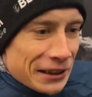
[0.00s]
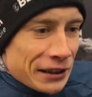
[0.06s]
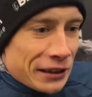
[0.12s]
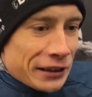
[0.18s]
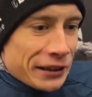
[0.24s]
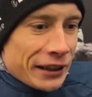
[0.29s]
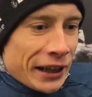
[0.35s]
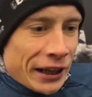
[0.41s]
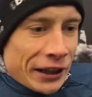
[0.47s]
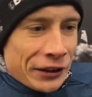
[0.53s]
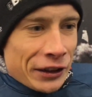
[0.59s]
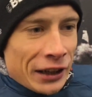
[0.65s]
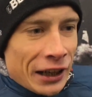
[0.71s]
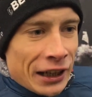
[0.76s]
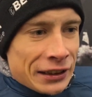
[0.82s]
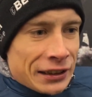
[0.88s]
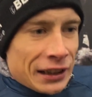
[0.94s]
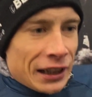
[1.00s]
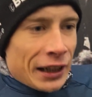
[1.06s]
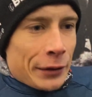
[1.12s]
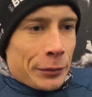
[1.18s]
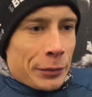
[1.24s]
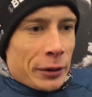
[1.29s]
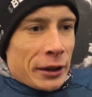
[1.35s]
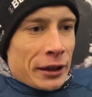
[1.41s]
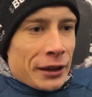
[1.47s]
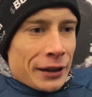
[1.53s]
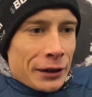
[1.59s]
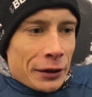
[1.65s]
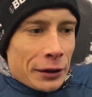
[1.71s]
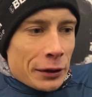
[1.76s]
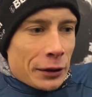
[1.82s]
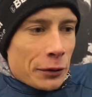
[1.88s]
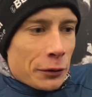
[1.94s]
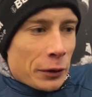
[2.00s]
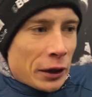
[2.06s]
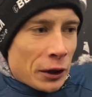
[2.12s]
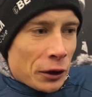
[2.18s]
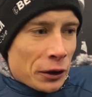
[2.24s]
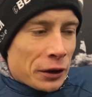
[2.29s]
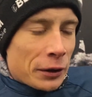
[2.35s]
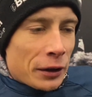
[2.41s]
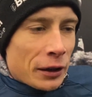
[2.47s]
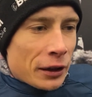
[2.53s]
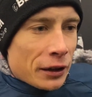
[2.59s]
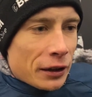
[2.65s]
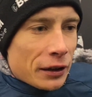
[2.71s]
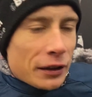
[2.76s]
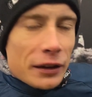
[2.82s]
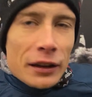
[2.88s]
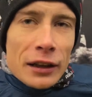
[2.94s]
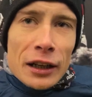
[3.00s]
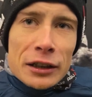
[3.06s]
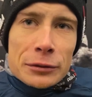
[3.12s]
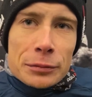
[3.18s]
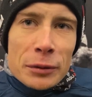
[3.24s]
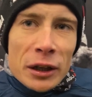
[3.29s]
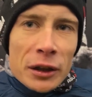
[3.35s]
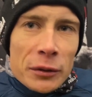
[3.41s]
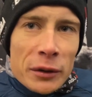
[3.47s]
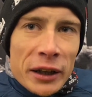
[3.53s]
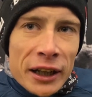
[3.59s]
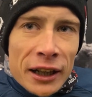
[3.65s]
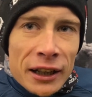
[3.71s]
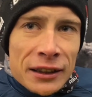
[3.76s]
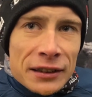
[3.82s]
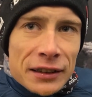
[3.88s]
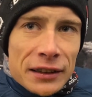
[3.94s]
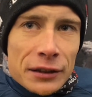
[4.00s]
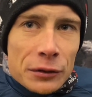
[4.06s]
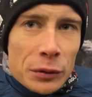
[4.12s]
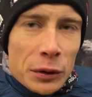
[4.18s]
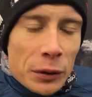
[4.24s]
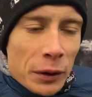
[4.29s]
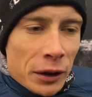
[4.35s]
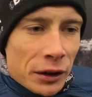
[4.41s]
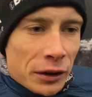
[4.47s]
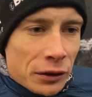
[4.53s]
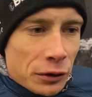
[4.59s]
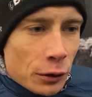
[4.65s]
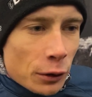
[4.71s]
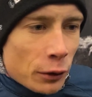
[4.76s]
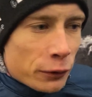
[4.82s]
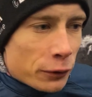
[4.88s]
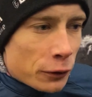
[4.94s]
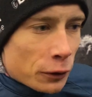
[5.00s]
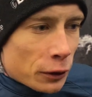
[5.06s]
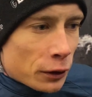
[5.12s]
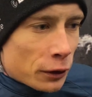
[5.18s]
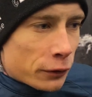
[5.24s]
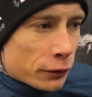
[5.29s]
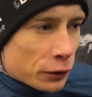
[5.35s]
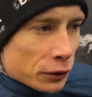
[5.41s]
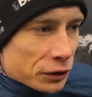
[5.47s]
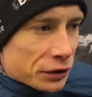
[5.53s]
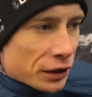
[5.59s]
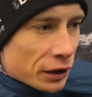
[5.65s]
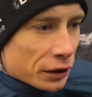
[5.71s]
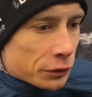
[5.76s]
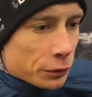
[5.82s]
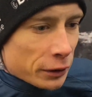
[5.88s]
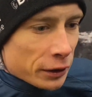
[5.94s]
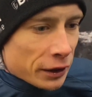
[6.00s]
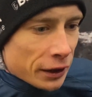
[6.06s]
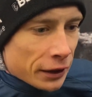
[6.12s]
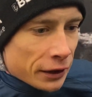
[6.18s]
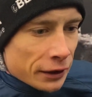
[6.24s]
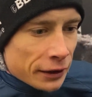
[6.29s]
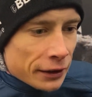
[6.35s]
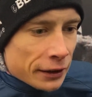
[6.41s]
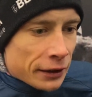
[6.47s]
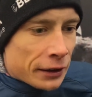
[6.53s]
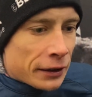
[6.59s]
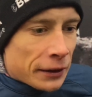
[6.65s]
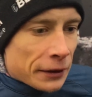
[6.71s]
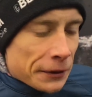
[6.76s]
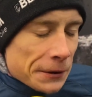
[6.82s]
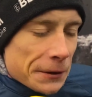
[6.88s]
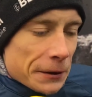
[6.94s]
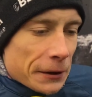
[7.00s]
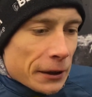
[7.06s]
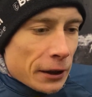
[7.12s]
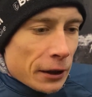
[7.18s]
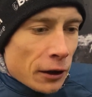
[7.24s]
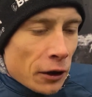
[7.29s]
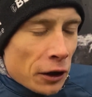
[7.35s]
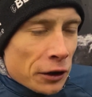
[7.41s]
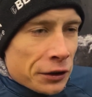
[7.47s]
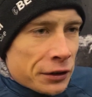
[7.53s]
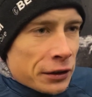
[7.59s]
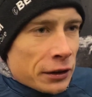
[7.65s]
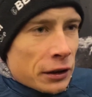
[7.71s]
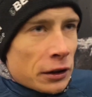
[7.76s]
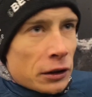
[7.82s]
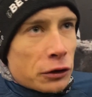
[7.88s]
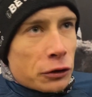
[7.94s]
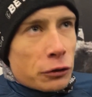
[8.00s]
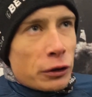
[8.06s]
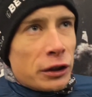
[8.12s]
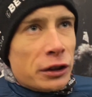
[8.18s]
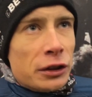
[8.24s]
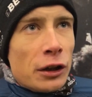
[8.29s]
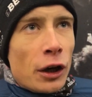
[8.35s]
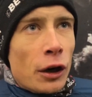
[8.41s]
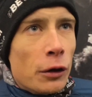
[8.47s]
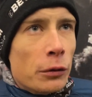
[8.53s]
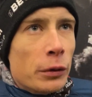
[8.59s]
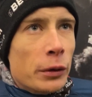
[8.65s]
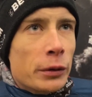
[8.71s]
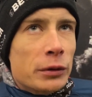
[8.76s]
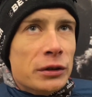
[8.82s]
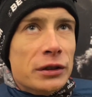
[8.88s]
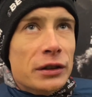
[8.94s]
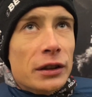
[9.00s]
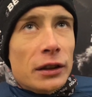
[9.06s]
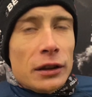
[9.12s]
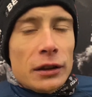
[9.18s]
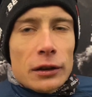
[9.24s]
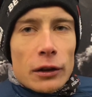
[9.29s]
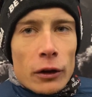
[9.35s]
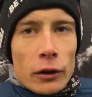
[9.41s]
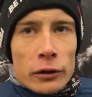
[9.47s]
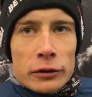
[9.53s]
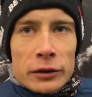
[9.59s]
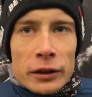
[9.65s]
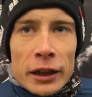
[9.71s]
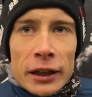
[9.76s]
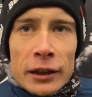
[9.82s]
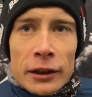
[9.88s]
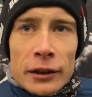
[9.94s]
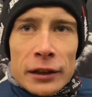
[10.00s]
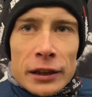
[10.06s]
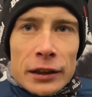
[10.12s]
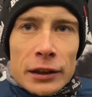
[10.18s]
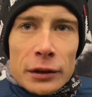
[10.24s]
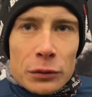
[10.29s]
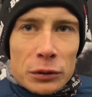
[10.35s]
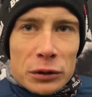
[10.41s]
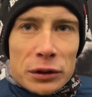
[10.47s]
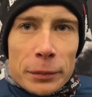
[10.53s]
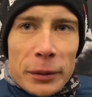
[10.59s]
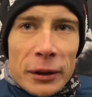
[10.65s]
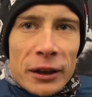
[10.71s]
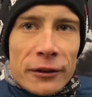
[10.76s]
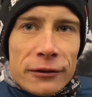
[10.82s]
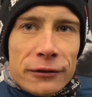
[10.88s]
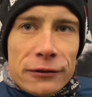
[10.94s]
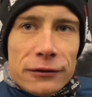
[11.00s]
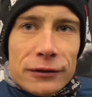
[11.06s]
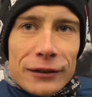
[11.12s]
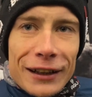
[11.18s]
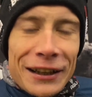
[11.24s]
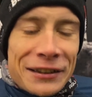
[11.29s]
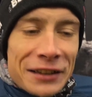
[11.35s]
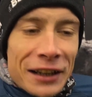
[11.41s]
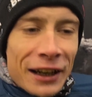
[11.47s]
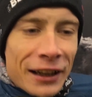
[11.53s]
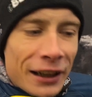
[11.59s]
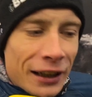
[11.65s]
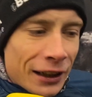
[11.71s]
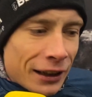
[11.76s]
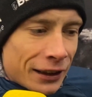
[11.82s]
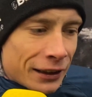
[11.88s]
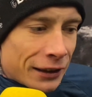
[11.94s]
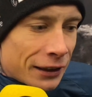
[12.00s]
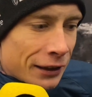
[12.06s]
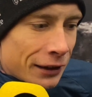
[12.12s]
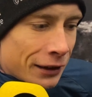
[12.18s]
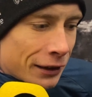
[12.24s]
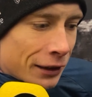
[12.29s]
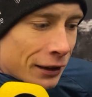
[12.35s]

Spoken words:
yeah, on the last climb, we caught the last breakaway guys and we wanted to go for the stage win. And until three to go, we were still all together and it was a bit of attacking. And then